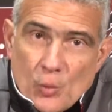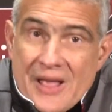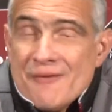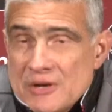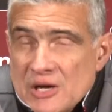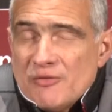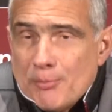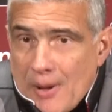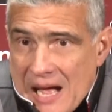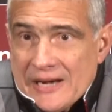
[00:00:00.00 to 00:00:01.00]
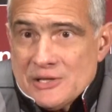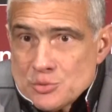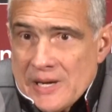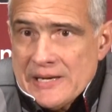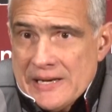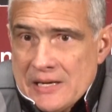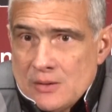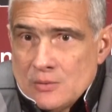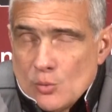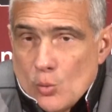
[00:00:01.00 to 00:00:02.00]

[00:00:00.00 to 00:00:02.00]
We have enough bodies right now